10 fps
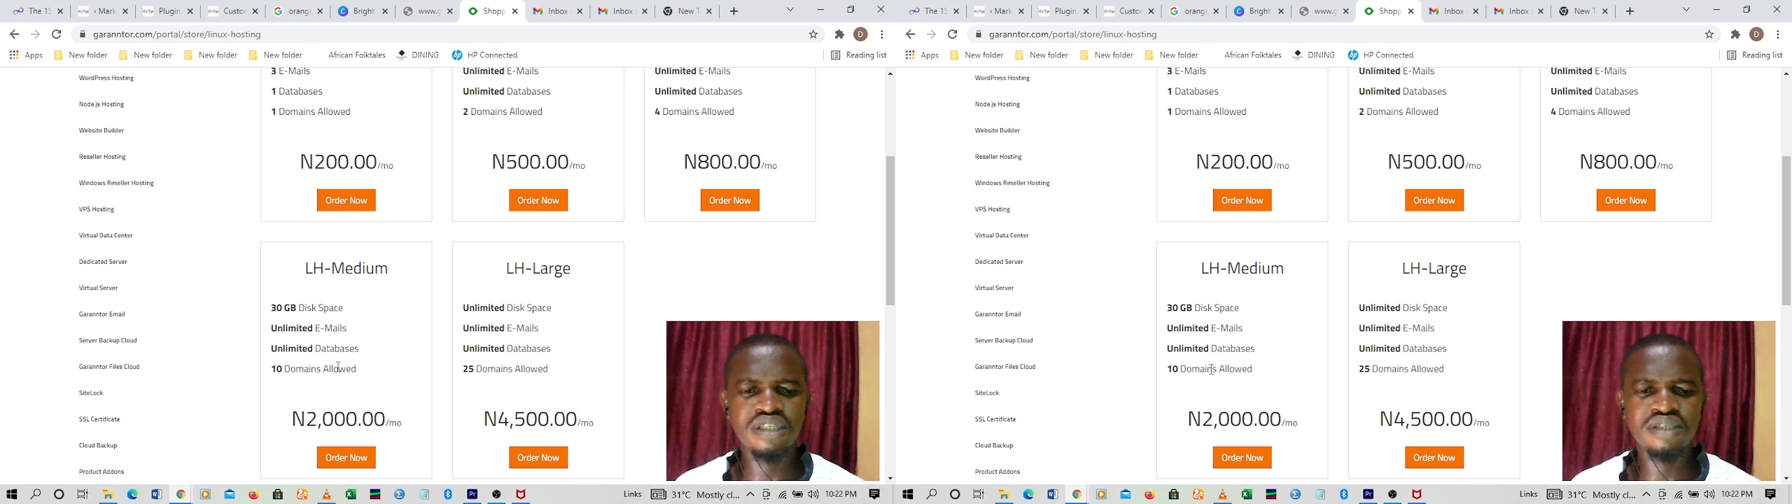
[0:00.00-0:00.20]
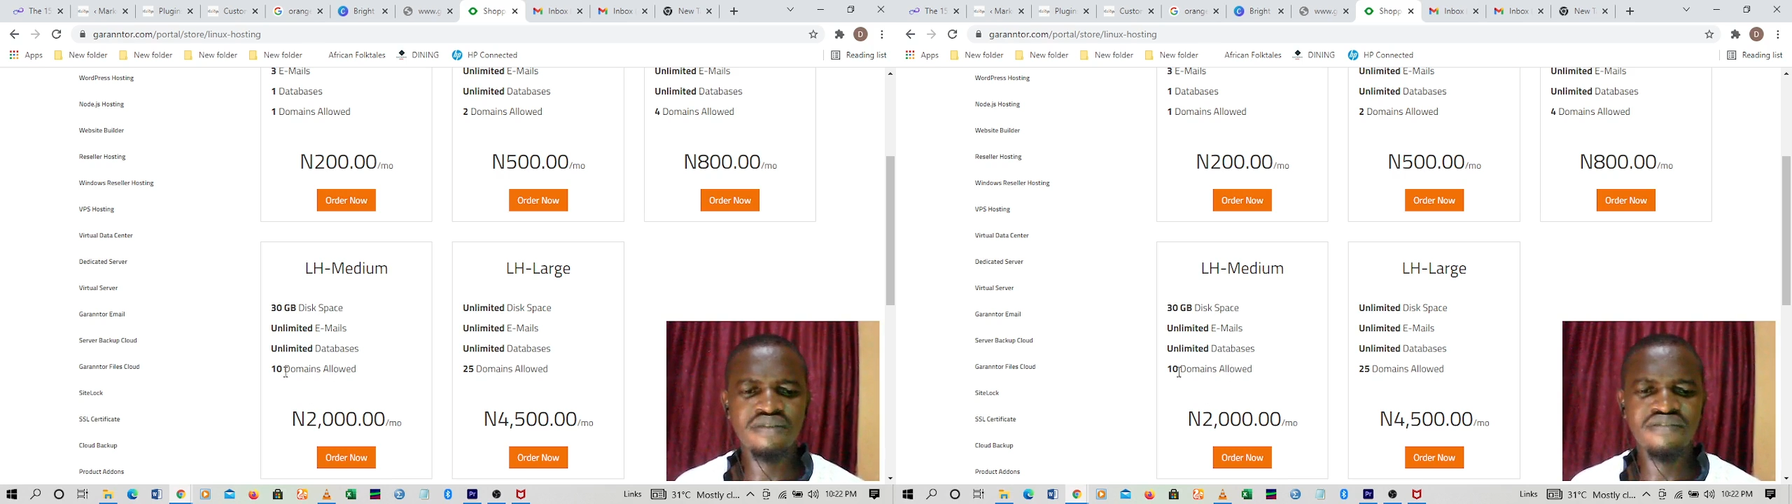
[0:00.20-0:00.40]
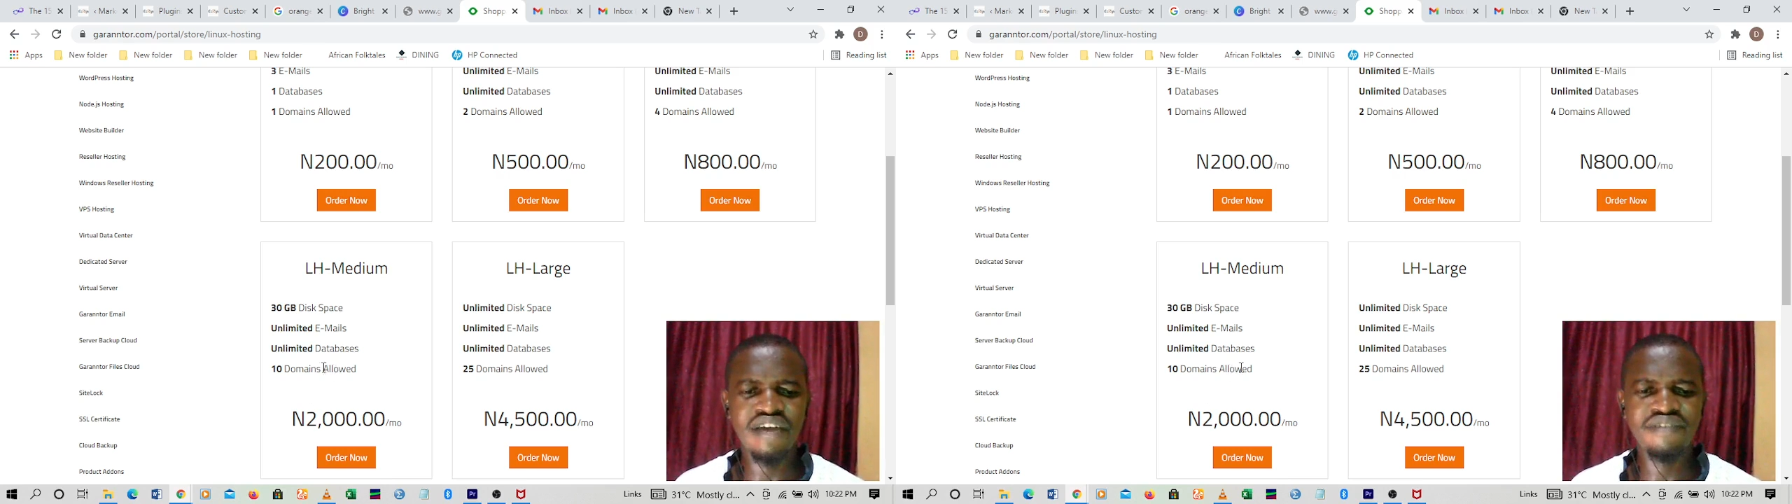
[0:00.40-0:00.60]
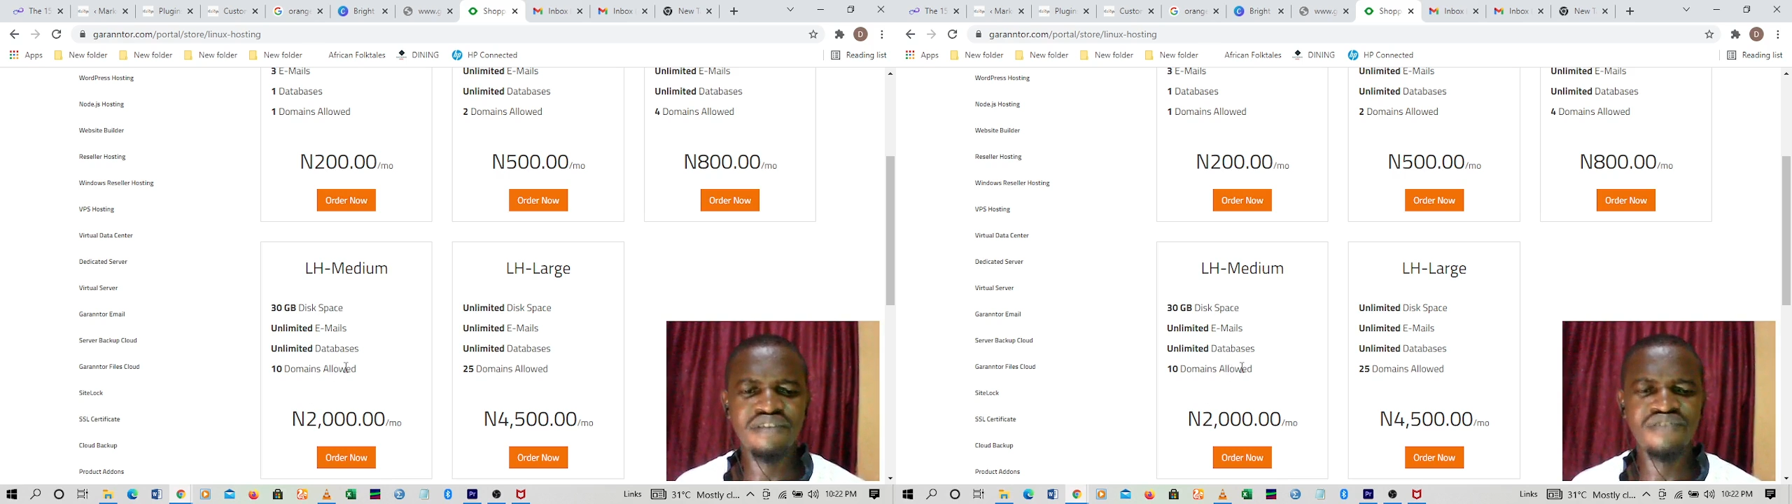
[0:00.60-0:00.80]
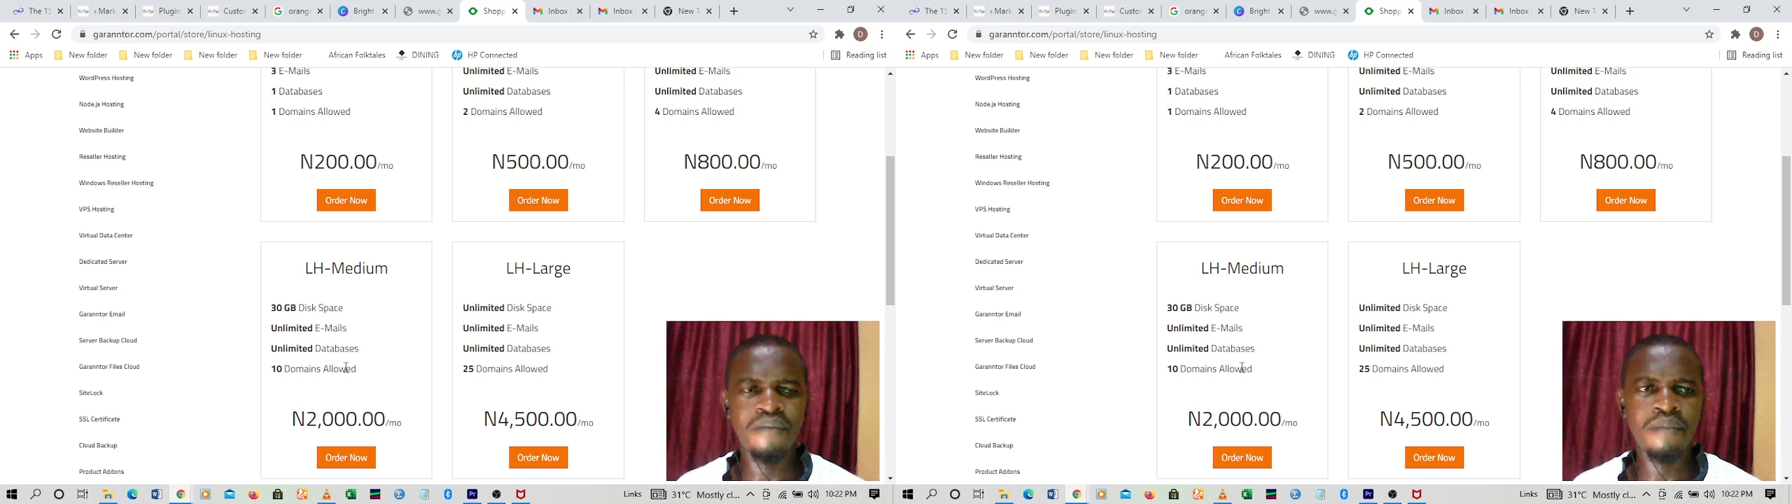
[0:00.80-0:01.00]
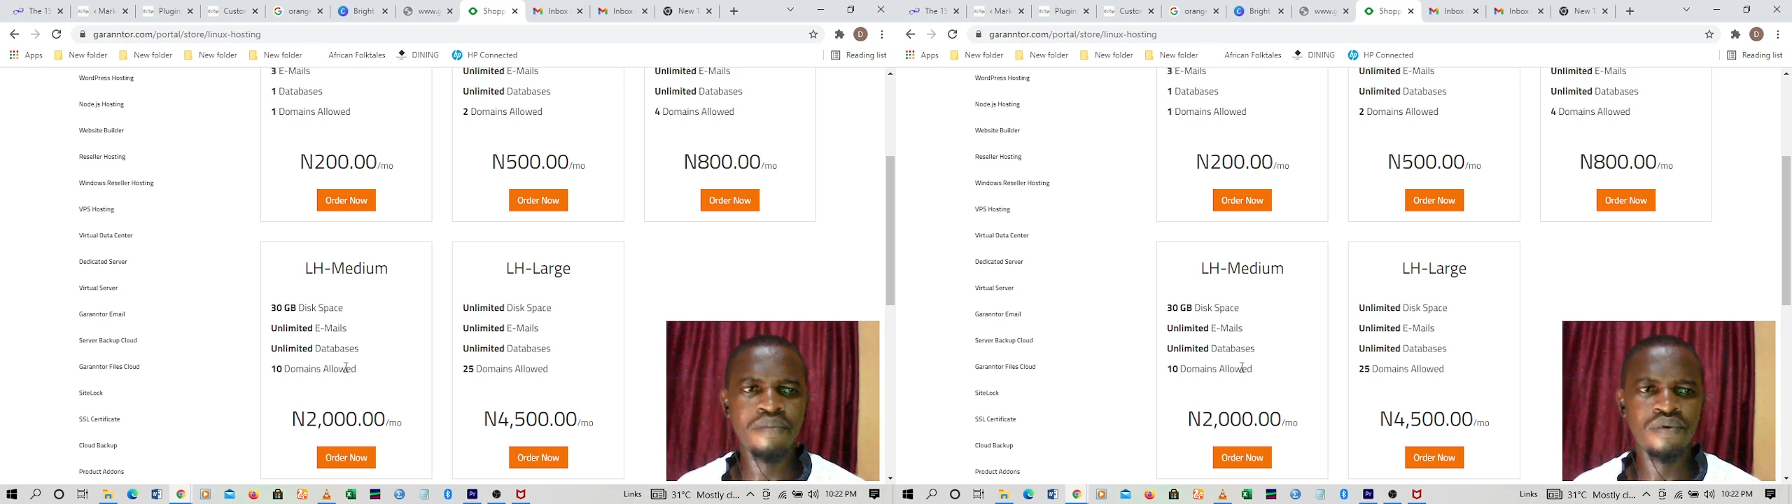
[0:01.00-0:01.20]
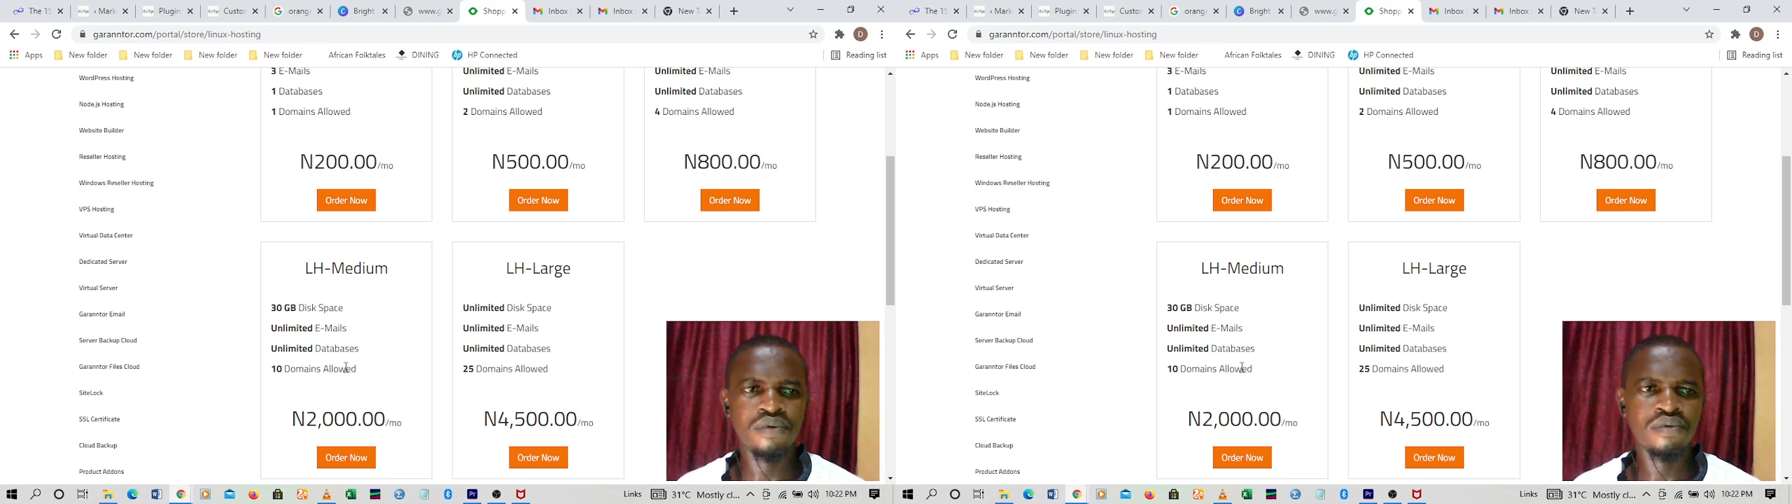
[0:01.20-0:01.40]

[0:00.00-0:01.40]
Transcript: 5 different people,